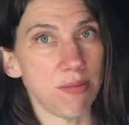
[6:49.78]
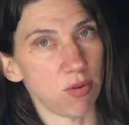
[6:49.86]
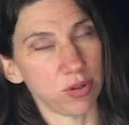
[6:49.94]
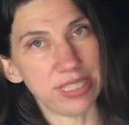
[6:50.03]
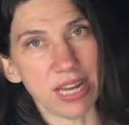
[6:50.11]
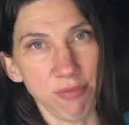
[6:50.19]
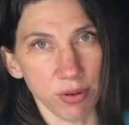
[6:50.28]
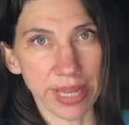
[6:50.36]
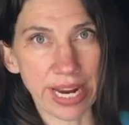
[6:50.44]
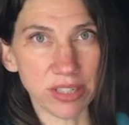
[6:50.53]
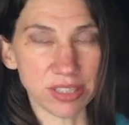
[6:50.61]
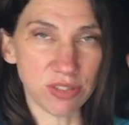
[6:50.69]
or several
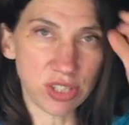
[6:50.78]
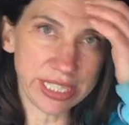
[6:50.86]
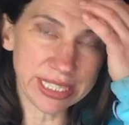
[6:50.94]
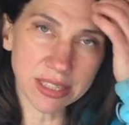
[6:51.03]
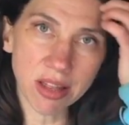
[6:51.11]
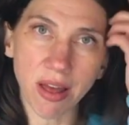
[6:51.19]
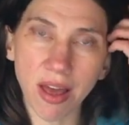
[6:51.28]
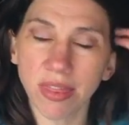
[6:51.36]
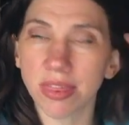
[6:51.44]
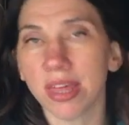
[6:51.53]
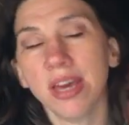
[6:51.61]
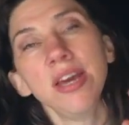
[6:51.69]
layers of cheesecloth.